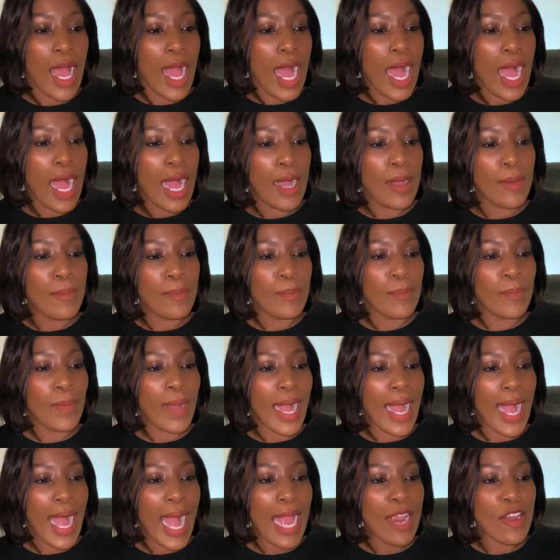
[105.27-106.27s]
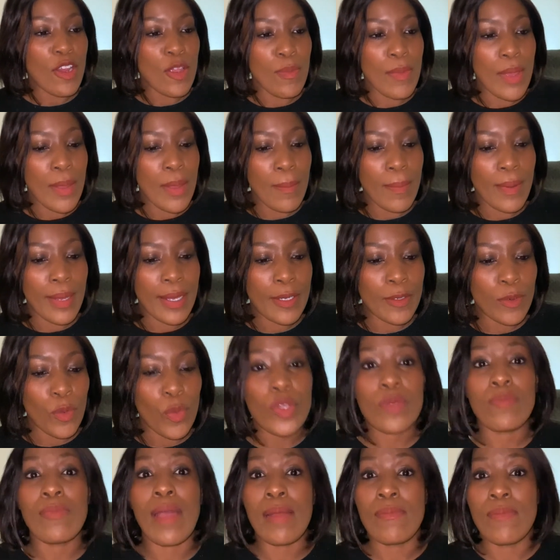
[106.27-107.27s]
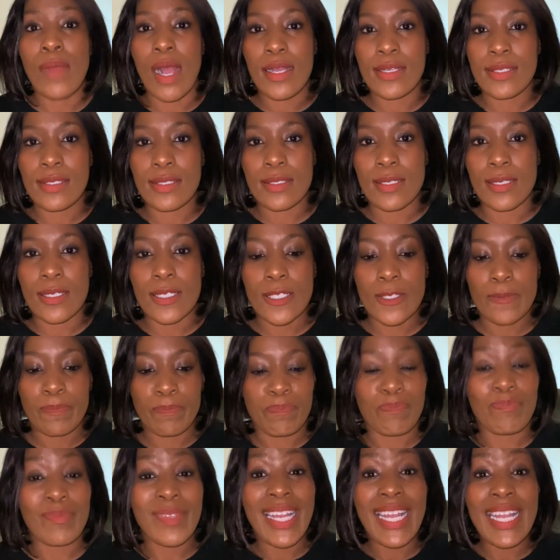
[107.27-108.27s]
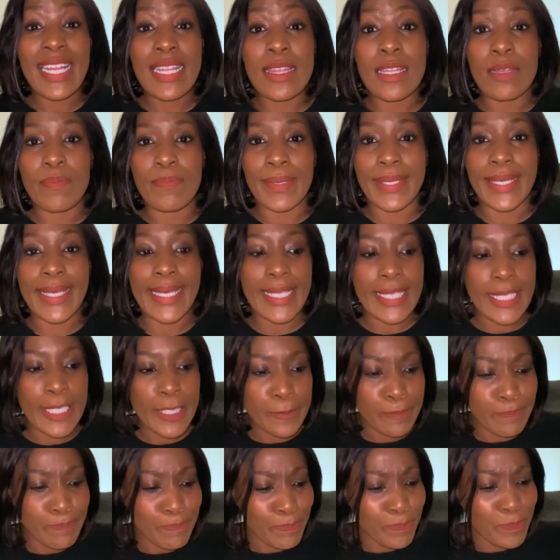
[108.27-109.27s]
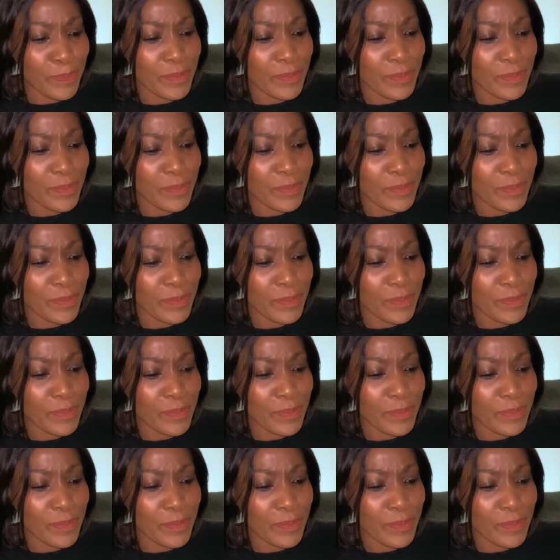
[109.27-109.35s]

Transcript: Um, I remember with my master's, in the beginning,